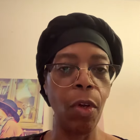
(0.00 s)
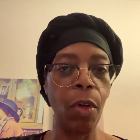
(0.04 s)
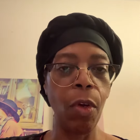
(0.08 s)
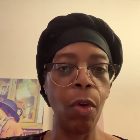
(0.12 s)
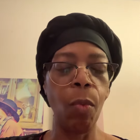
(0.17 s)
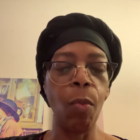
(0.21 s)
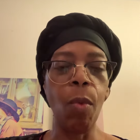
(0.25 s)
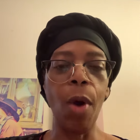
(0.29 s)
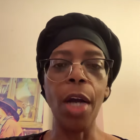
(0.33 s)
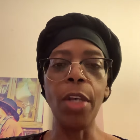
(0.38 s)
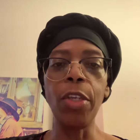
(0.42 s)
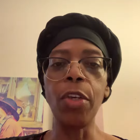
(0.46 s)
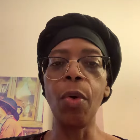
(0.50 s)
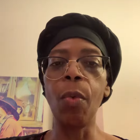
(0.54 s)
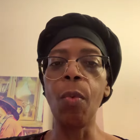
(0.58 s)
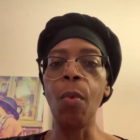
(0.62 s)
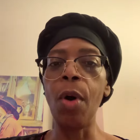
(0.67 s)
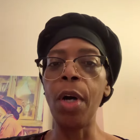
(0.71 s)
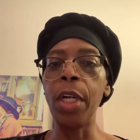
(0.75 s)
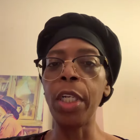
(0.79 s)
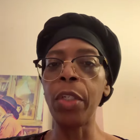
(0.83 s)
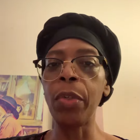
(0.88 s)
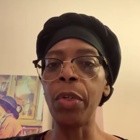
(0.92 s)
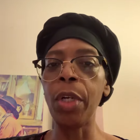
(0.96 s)
While you're
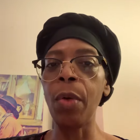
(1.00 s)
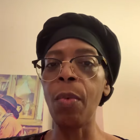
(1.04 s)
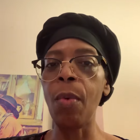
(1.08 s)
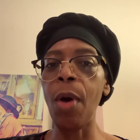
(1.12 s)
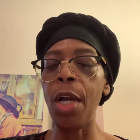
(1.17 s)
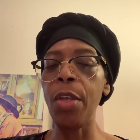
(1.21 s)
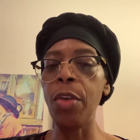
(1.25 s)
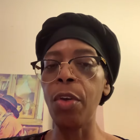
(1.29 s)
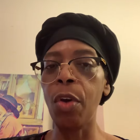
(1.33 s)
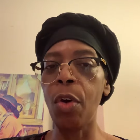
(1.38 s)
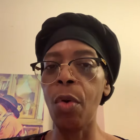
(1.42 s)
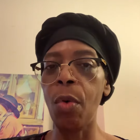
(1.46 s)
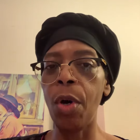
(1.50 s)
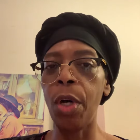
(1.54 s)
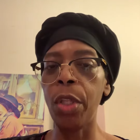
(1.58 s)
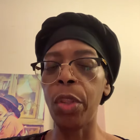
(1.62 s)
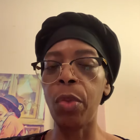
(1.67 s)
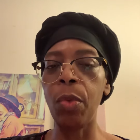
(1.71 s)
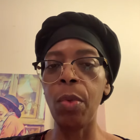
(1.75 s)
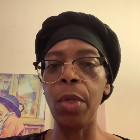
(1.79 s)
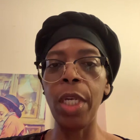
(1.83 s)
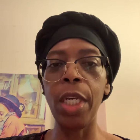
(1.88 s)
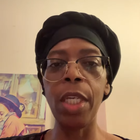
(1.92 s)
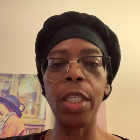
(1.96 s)
wondering why you're going
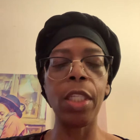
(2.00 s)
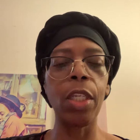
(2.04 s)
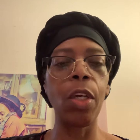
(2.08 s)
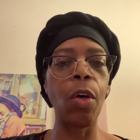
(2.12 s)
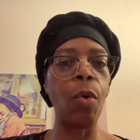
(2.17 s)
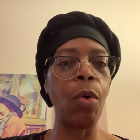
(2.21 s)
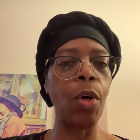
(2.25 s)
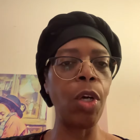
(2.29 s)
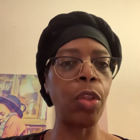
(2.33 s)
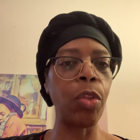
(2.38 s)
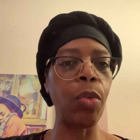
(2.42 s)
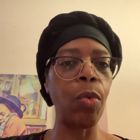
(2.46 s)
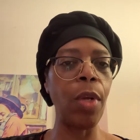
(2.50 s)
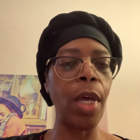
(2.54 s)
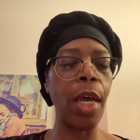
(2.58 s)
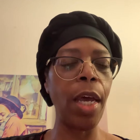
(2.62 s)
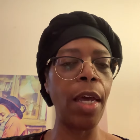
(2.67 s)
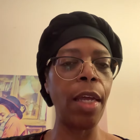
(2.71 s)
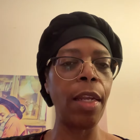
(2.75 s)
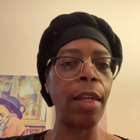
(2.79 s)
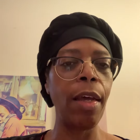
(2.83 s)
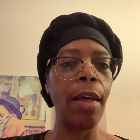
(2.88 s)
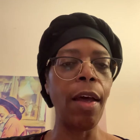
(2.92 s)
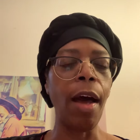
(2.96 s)
through this, going through
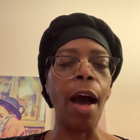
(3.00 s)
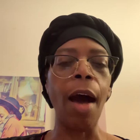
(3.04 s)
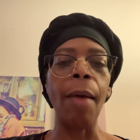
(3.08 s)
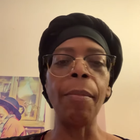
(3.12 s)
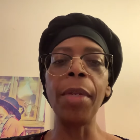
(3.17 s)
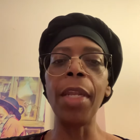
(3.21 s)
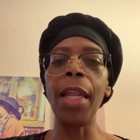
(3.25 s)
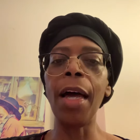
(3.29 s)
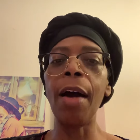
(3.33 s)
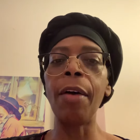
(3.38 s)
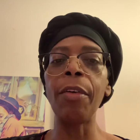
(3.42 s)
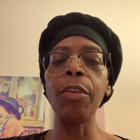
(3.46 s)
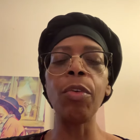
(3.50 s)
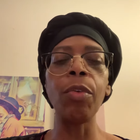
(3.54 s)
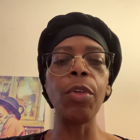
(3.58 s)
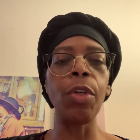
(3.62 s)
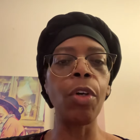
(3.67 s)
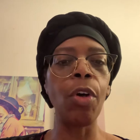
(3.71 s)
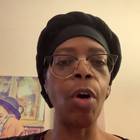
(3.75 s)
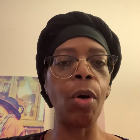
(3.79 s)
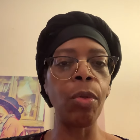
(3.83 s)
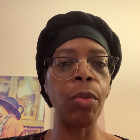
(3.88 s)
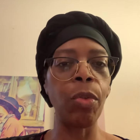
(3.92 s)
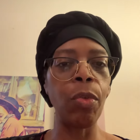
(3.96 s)
that, I'm allowing you to
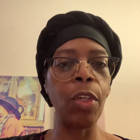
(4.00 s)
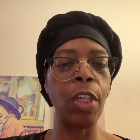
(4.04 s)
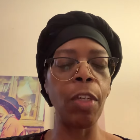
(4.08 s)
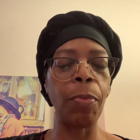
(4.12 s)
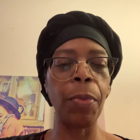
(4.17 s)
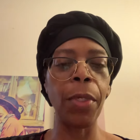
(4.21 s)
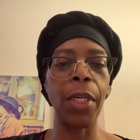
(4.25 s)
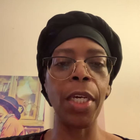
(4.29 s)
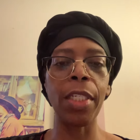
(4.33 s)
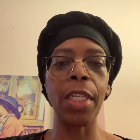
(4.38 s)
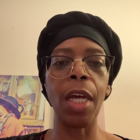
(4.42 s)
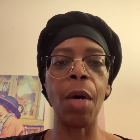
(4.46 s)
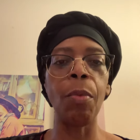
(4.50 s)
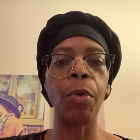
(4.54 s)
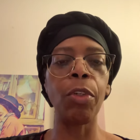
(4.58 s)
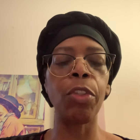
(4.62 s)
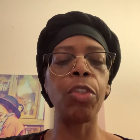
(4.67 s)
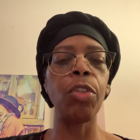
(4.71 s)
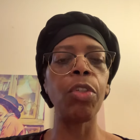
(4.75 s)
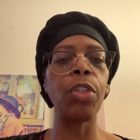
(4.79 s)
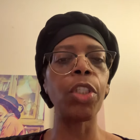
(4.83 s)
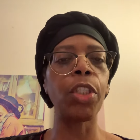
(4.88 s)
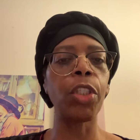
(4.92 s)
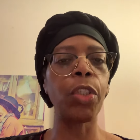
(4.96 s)
go through this because I want
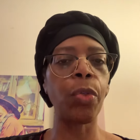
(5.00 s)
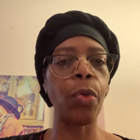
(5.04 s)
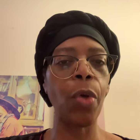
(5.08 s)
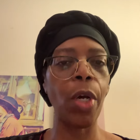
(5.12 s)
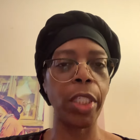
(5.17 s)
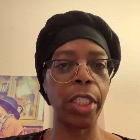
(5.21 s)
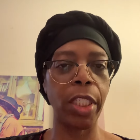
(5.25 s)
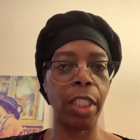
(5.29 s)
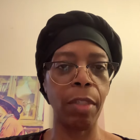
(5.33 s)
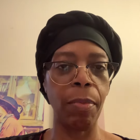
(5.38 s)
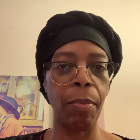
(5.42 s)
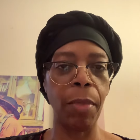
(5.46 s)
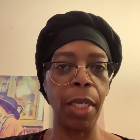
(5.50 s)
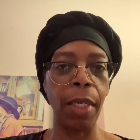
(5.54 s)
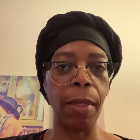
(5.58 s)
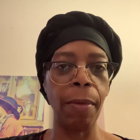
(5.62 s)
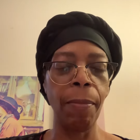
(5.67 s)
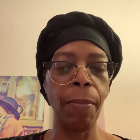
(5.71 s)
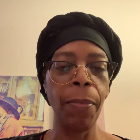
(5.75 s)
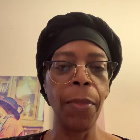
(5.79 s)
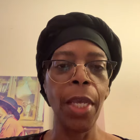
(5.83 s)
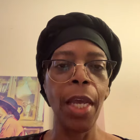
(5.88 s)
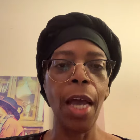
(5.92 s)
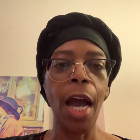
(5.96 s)
you to trust me.
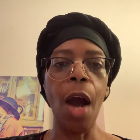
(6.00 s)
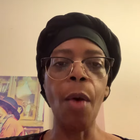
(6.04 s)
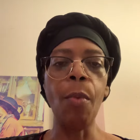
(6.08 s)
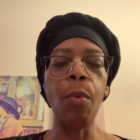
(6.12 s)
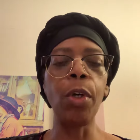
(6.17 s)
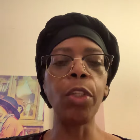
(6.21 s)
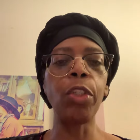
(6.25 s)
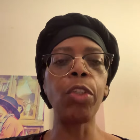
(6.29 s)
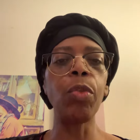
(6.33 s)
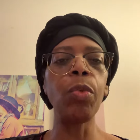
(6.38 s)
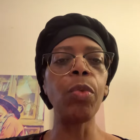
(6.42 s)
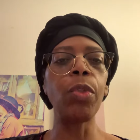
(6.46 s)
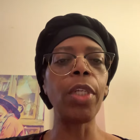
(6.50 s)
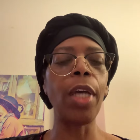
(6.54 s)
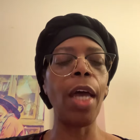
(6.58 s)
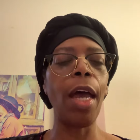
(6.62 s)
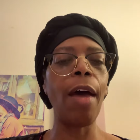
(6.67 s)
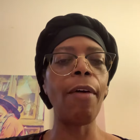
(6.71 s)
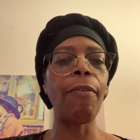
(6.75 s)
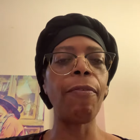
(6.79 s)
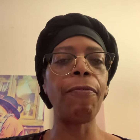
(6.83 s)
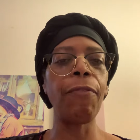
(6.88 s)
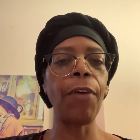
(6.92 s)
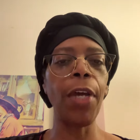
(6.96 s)
I want you to
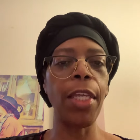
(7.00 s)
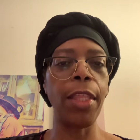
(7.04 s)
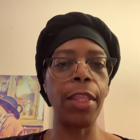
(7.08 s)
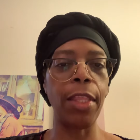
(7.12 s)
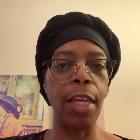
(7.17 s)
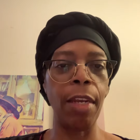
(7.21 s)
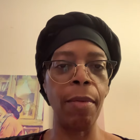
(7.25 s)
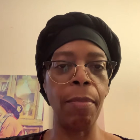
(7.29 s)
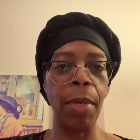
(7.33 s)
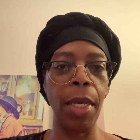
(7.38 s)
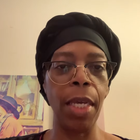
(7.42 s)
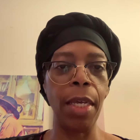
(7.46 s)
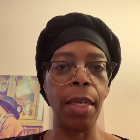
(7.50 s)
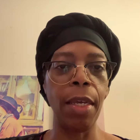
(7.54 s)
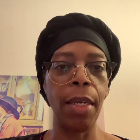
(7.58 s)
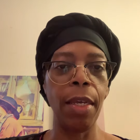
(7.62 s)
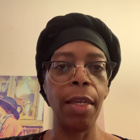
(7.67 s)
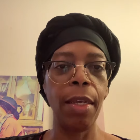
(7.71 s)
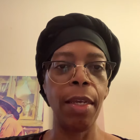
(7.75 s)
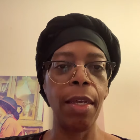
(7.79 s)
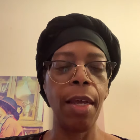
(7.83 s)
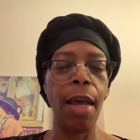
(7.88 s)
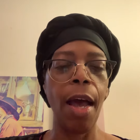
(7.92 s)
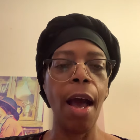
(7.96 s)
have faith in me.
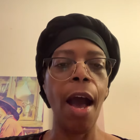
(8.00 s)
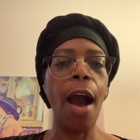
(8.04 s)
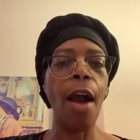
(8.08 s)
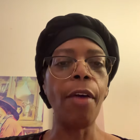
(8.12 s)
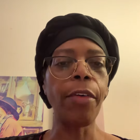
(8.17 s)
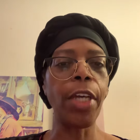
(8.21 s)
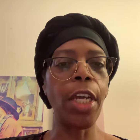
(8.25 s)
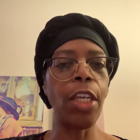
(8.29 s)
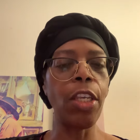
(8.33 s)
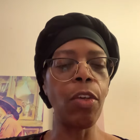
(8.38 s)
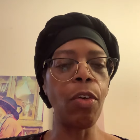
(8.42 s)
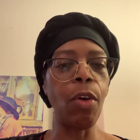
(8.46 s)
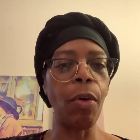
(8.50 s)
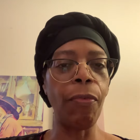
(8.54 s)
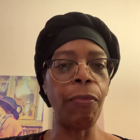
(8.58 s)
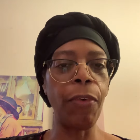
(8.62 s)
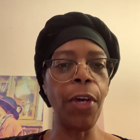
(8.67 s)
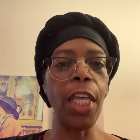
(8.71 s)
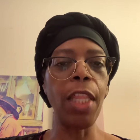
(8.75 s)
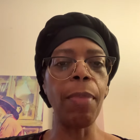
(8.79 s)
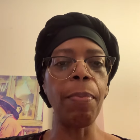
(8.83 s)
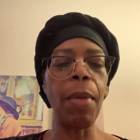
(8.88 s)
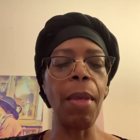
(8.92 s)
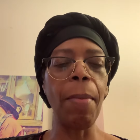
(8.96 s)
How can your
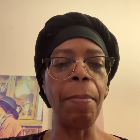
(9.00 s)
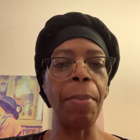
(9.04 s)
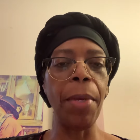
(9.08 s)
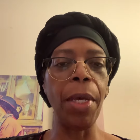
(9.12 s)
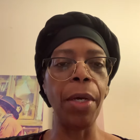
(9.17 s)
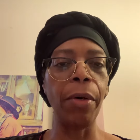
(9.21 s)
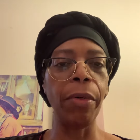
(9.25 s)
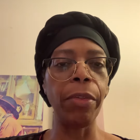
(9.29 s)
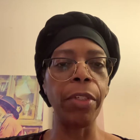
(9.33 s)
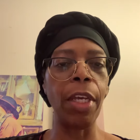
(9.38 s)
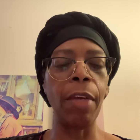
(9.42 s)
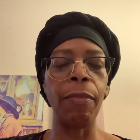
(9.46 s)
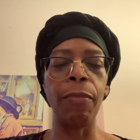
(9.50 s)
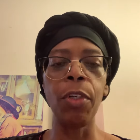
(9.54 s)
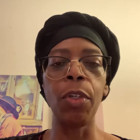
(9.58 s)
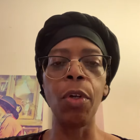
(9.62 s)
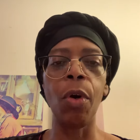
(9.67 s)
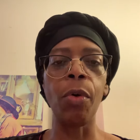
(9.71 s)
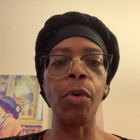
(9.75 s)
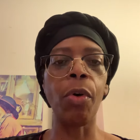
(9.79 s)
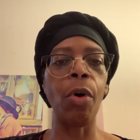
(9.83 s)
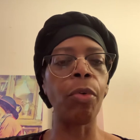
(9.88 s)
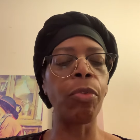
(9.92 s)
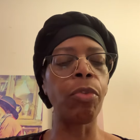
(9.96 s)
faith be built if you
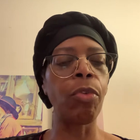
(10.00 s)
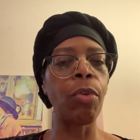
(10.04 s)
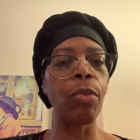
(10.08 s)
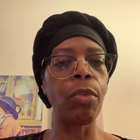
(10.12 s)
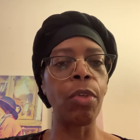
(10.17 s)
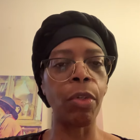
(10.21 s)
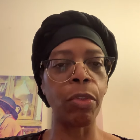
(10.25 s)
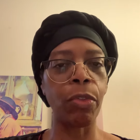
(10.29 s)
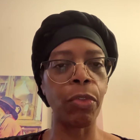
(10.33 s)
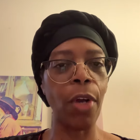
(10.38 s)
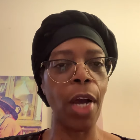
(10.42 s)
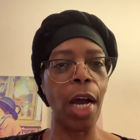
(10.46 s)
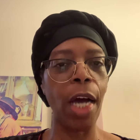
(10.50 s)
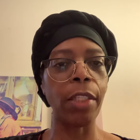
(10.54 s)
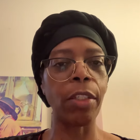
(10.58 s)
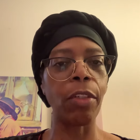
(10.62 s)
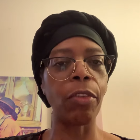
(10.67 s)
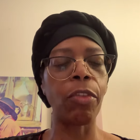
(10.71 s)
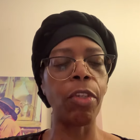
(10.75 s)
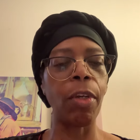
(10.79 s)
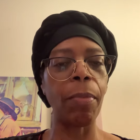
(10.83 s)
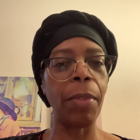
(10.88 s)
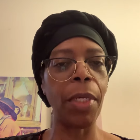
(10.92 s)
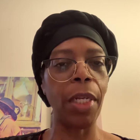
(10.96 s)
don't go through no trials and
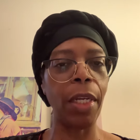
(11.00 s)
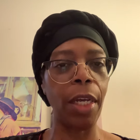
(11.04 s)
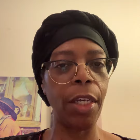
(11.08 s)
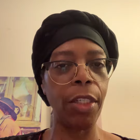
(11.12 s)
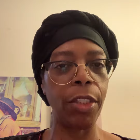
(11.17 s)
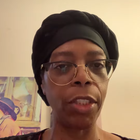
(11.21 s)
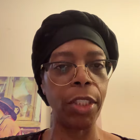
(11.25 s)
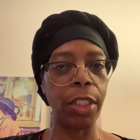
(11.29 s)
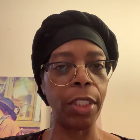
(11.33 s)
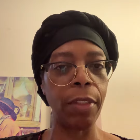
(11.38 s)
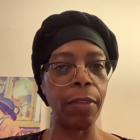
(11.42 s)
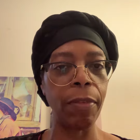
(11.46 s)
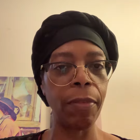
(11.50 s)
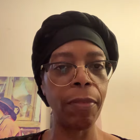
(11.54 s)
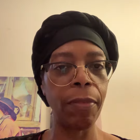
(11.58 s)
tribulation?